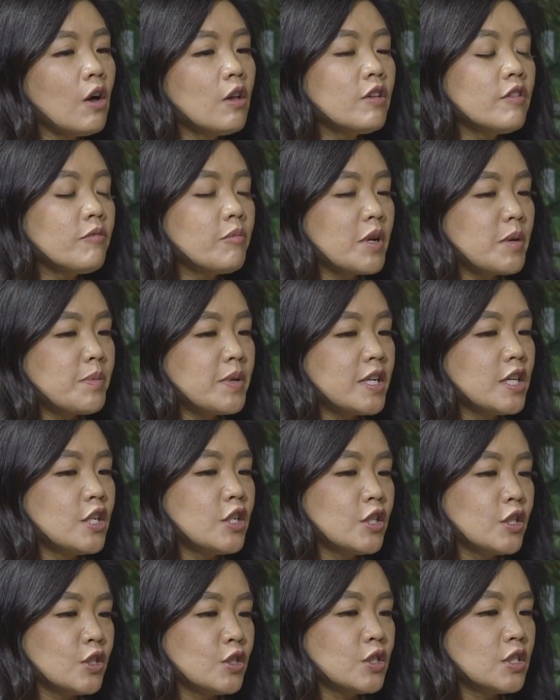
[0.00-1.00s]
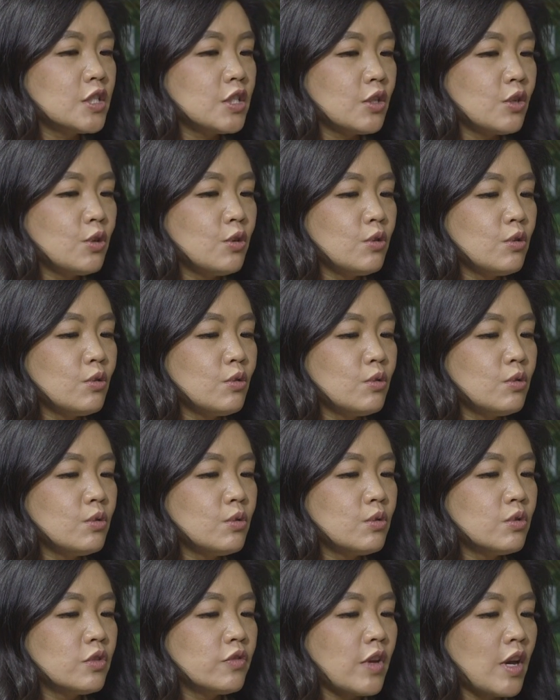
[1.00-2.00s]
of my peers
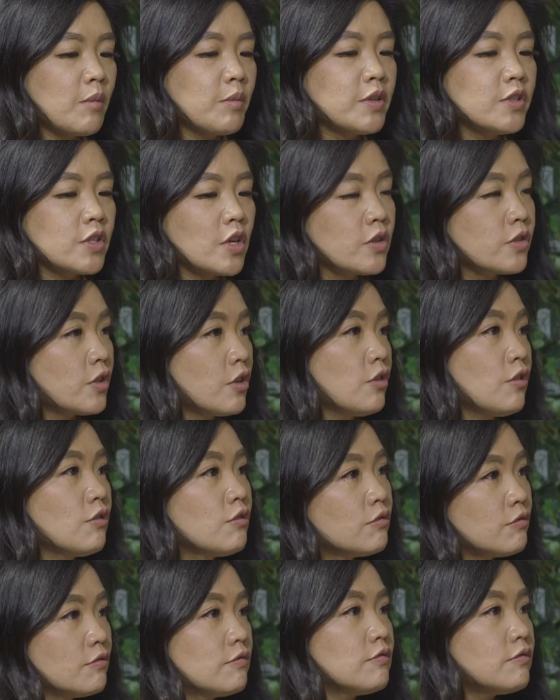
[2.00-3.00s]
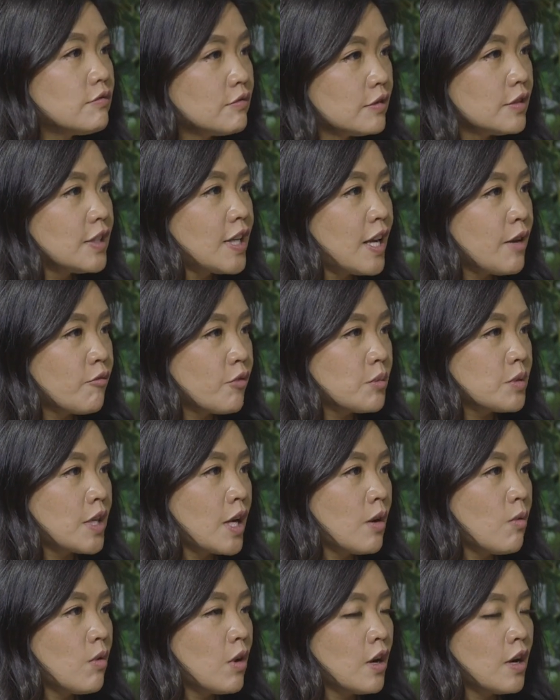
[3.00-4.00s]
whose families also came from
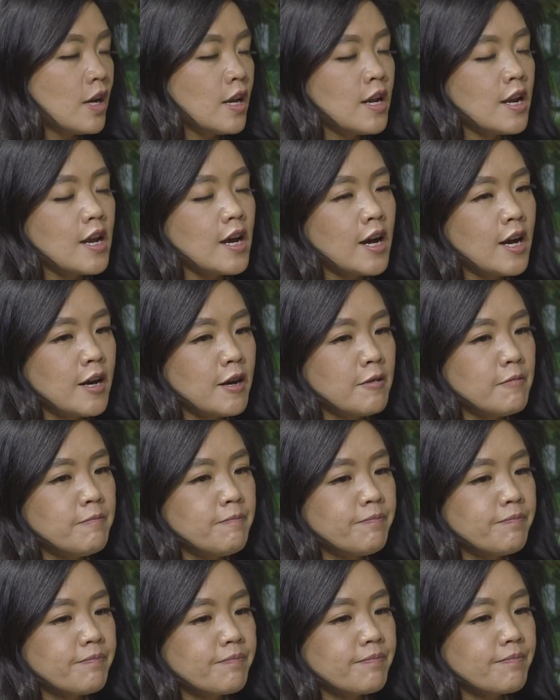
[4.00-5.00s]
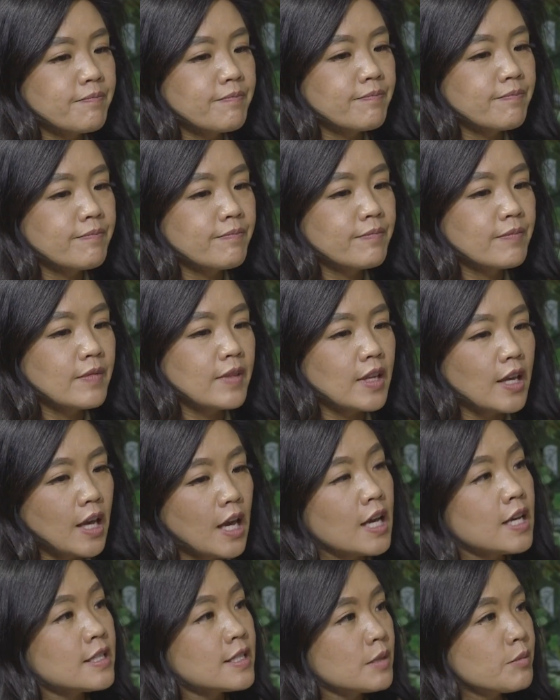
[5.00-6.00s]
Taiwan
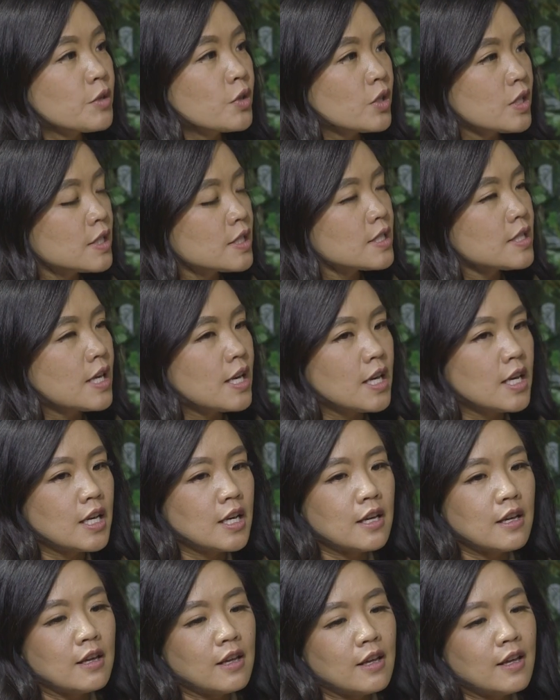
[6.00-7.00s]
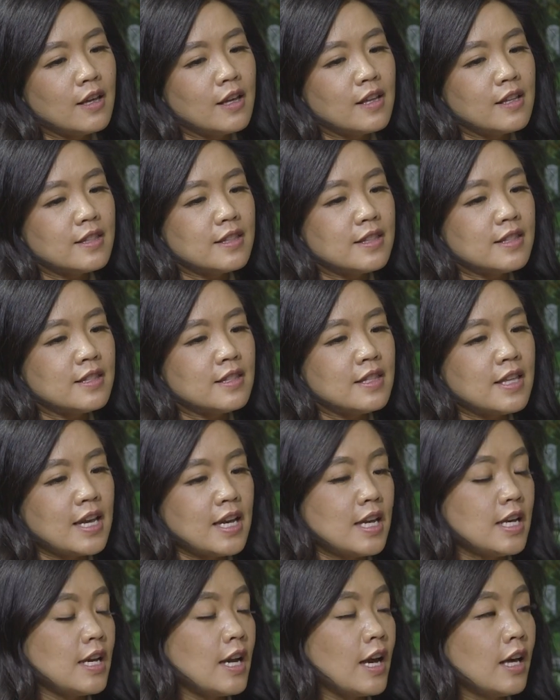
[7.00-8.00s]
as immigrants, they
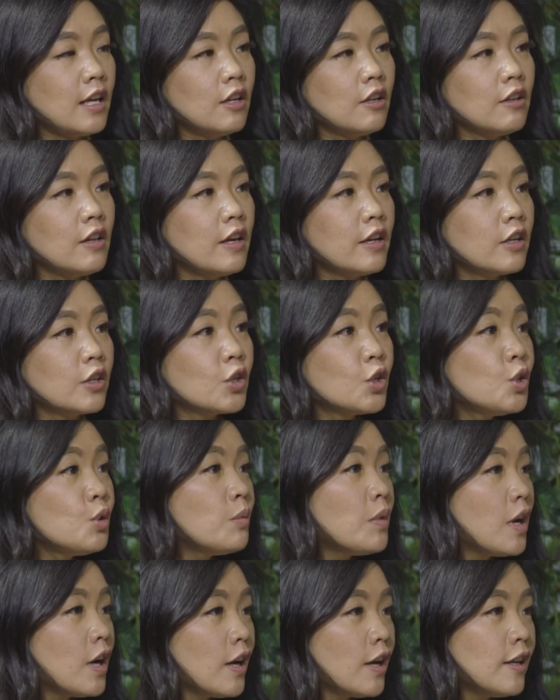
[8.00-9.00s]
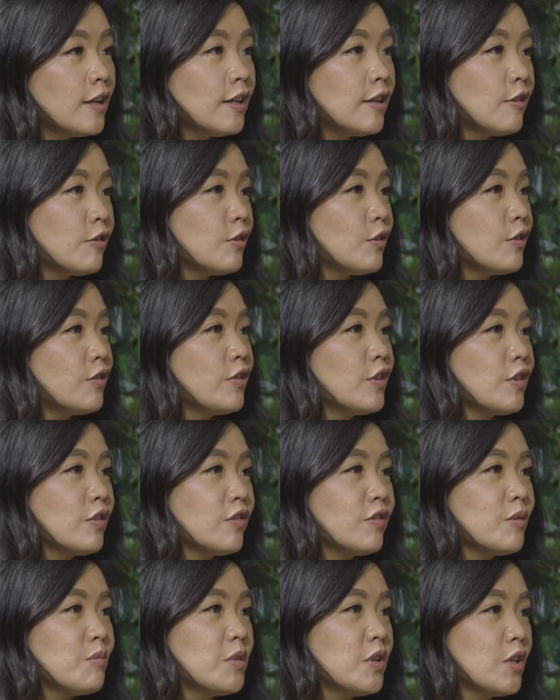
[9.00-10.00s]
had a lot of Kumon. I don't know if
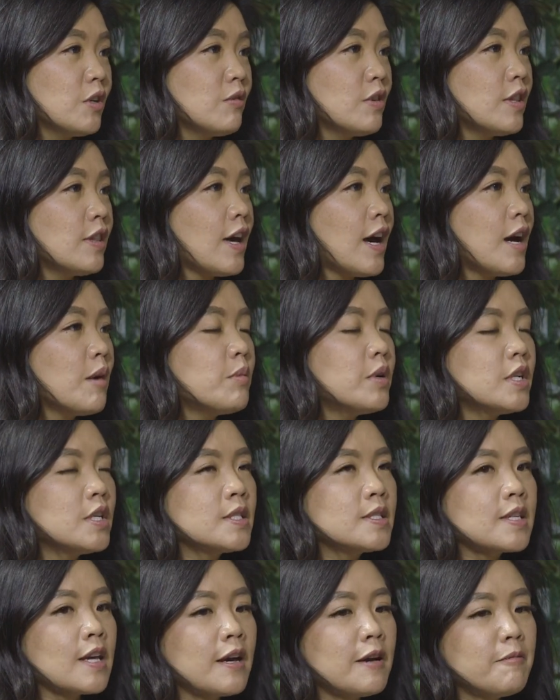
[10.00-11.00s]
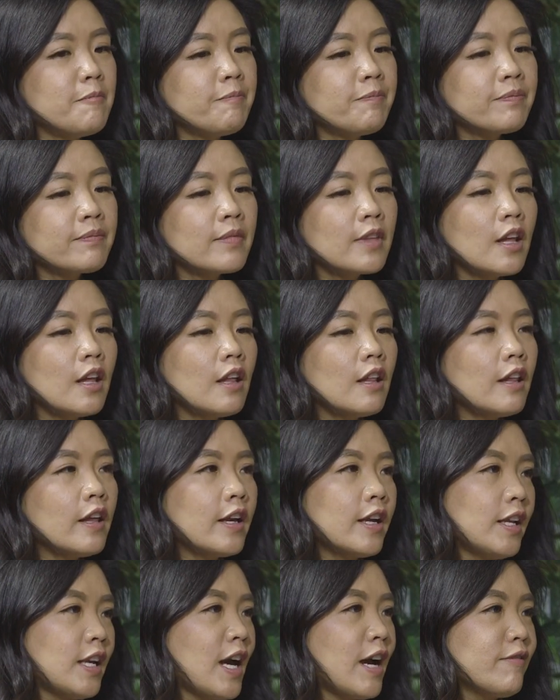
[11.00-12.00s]
you're familiar with that, but it's
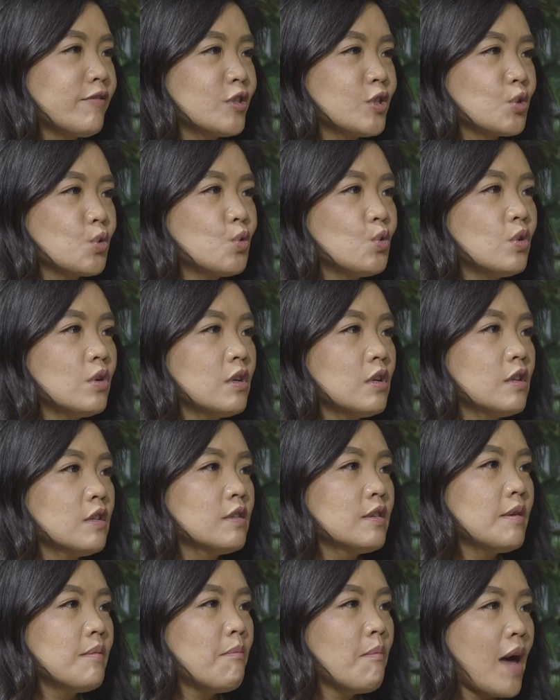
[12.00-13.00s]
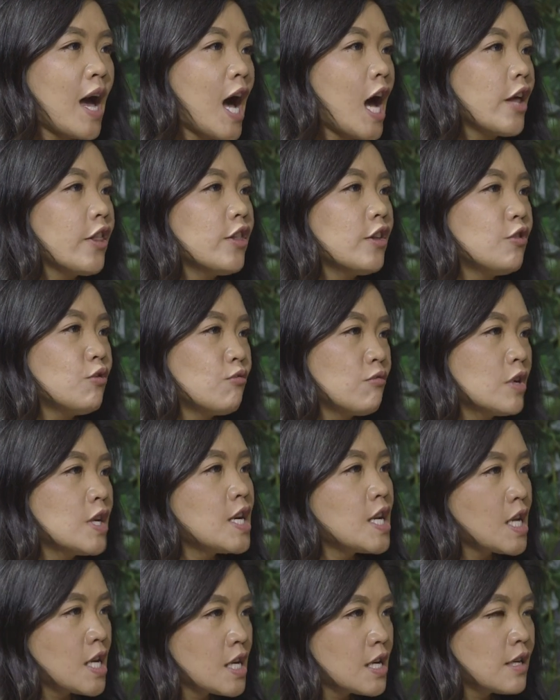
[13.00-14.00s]
like an after-school math and
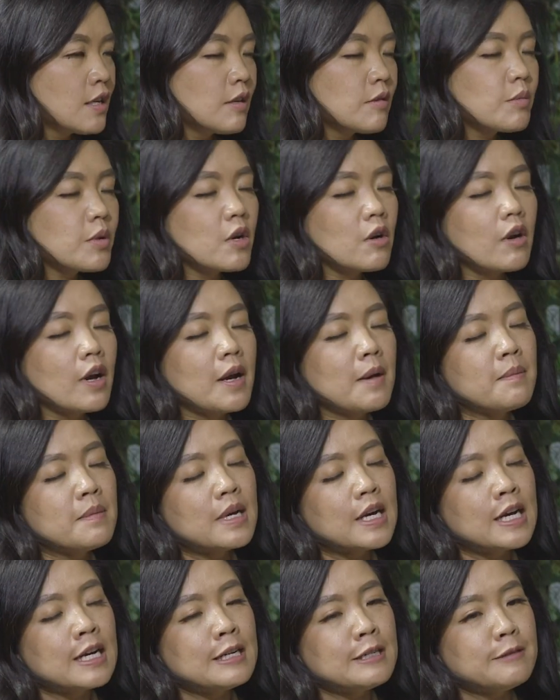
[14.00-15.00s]
reading program.